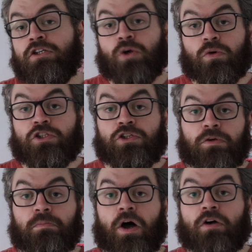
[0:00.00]
George
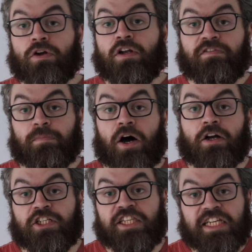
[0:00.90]
Dunbar, Earl of
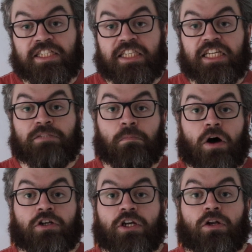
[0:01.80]
March, these
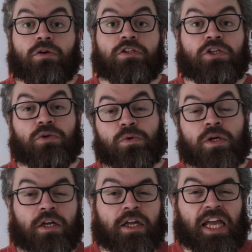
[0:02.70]
Marcher lords
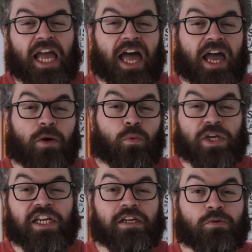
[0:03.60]
who
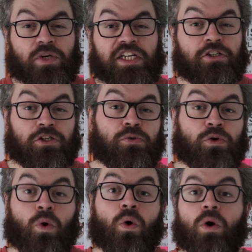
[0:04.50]
we do
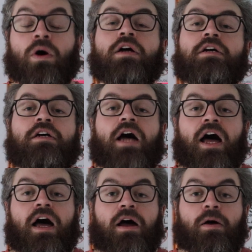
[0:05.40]
know
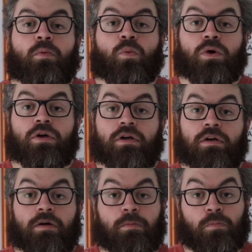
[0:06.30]

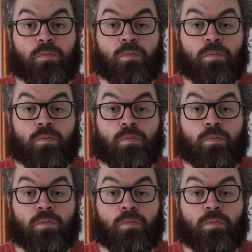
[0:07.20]
were,